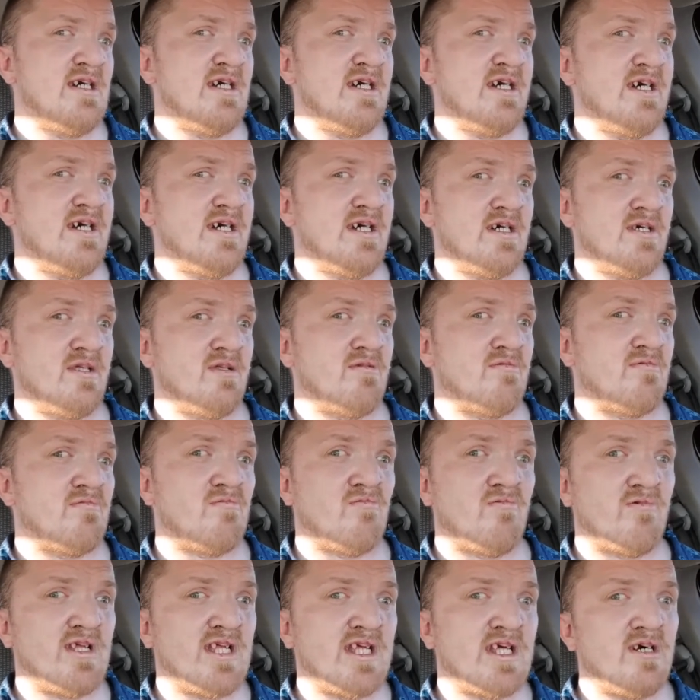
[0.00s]
and
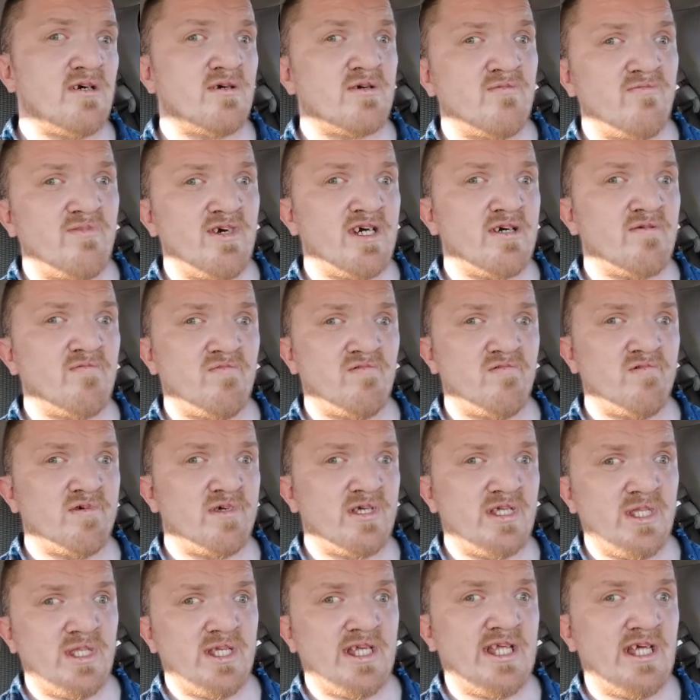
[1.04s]
was talking back and forth
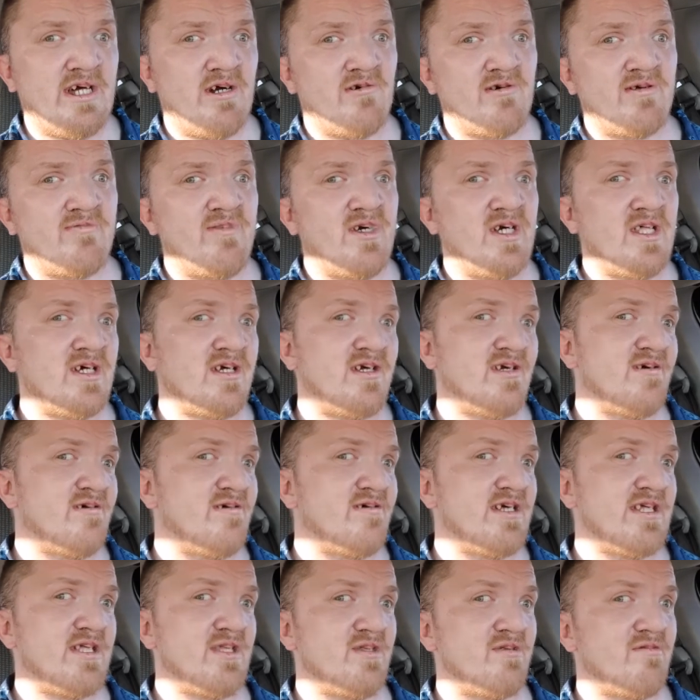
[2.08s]
to the sales
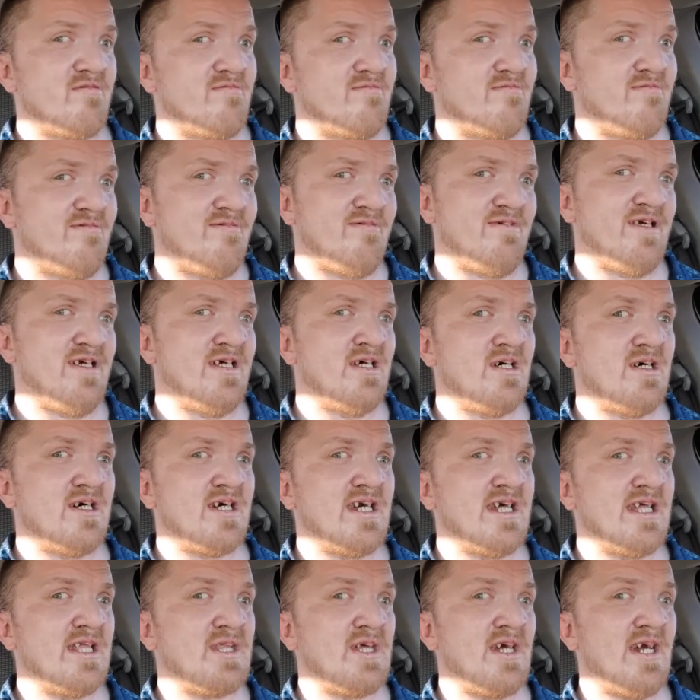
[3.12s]
managers, and I
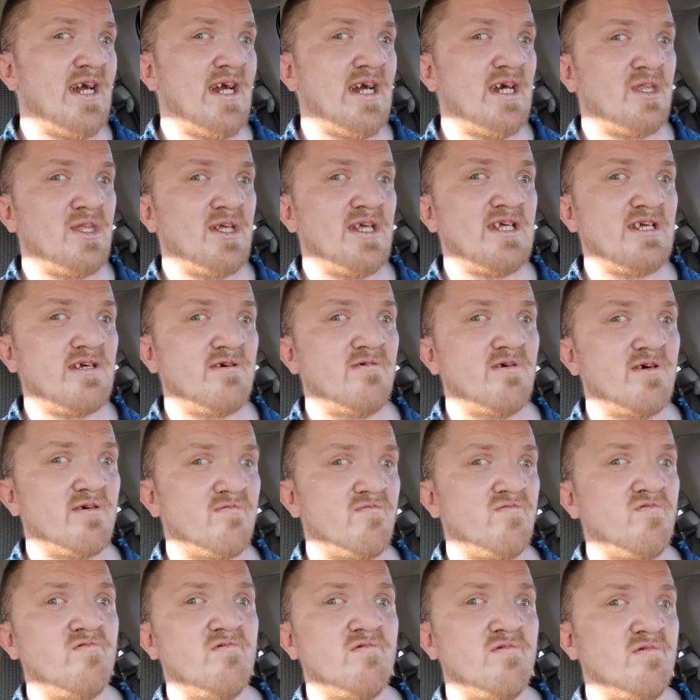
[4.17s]
guess they had this truck
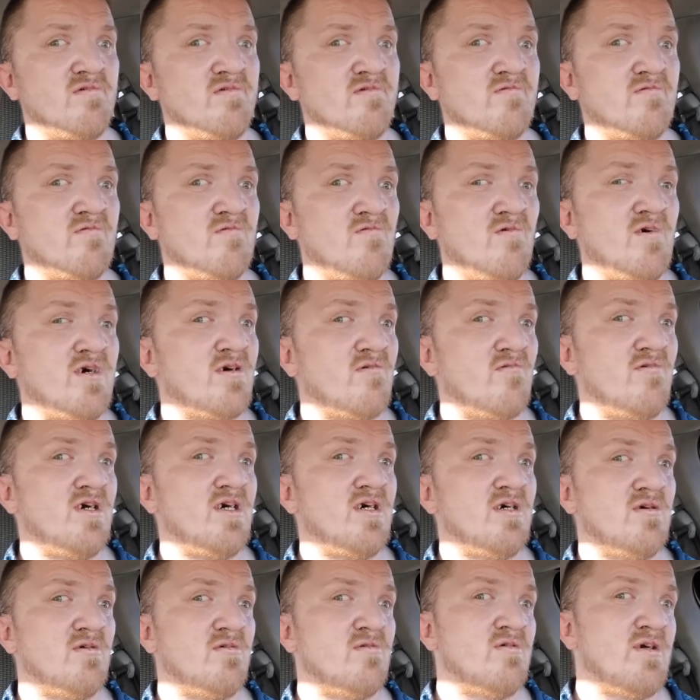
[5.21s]
for quite a while.